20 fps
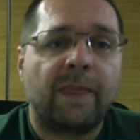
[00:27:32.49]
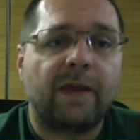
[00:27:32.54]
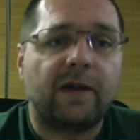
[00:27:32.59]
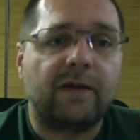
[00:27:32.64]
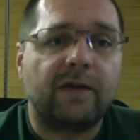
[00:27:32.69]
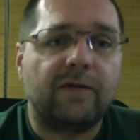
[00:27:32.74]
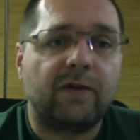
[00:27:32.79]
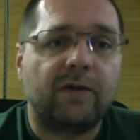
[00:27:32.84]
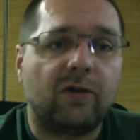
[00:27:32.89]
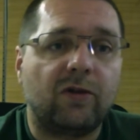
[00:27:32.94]

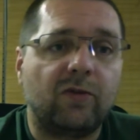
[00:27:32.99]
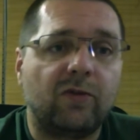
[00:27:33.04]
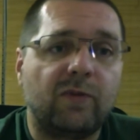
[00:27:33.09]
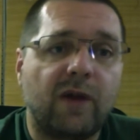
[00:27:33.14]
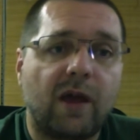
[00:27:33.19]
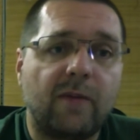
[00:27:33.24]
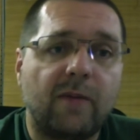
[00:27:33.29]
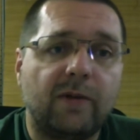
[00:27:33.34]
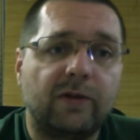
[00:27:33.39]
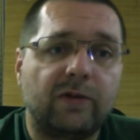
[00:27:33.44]
he will not
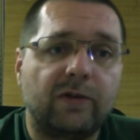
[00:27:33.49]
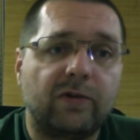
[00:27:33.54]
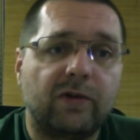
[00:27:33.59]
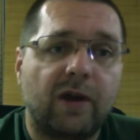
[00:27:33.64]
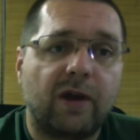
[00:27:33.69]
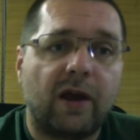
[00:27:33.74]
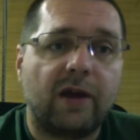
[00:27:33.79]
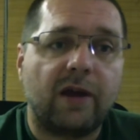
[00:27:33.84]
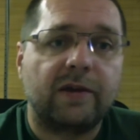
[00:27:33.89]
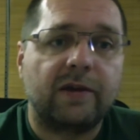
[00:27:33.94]
be able to
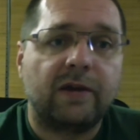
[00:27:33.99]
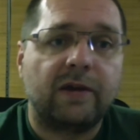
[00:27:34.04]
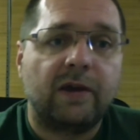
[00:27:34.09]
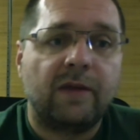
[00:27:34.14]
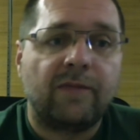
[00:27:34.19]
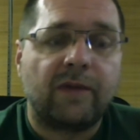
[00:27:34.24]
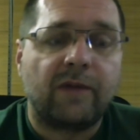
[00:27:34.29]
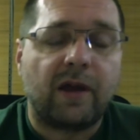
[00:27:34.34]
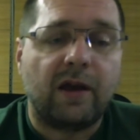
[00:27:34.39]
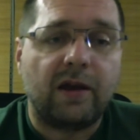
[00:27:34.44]
get
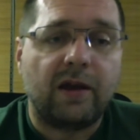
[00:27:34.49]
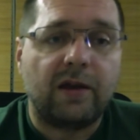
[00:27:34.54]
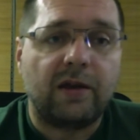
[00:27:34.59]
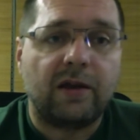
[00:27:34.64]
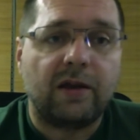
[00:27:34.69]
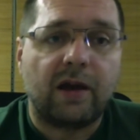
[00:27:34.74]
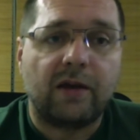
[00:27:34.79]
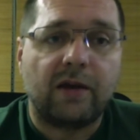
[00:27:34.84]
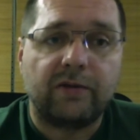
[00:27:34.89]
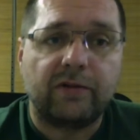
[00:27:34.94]

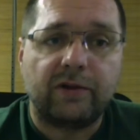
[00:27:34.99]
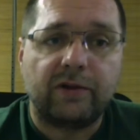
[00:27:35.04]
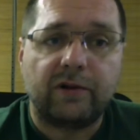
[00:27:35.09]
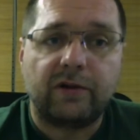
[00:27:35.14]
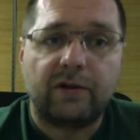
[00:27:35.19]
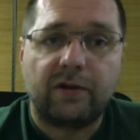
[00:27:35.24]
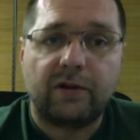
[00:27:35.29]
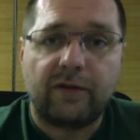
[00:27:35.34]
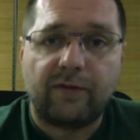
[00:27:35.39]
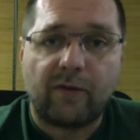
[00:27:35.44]
any
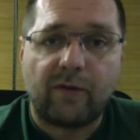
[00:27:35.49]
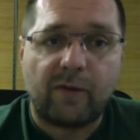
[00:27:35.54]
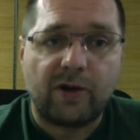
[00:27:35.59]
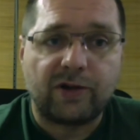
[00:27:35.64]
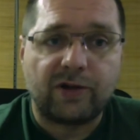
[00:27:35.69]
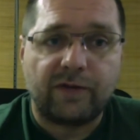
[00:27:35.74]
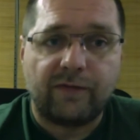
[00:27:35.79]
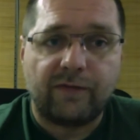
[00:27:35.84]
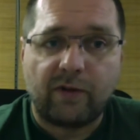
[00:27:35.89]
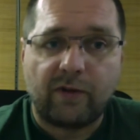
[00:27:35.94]
another
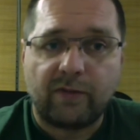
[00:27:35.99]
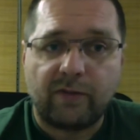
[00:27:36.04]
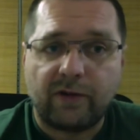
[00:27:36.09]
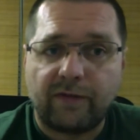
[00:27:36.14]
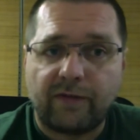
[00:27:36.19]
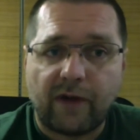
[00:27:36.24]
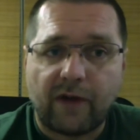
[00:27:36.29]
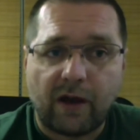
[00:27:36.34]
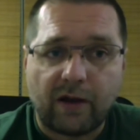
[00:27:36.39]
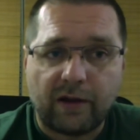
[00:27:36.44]
information from
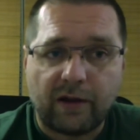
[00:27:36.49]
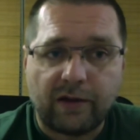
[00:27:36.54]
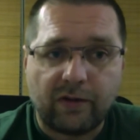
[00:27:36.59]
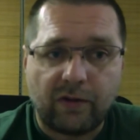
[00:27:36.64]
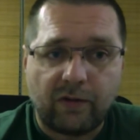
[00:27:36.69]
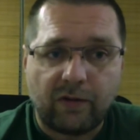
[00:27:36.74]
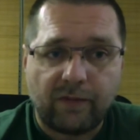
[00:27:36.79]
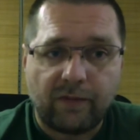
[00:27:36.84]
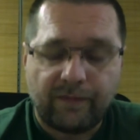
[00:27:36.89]
the file at all.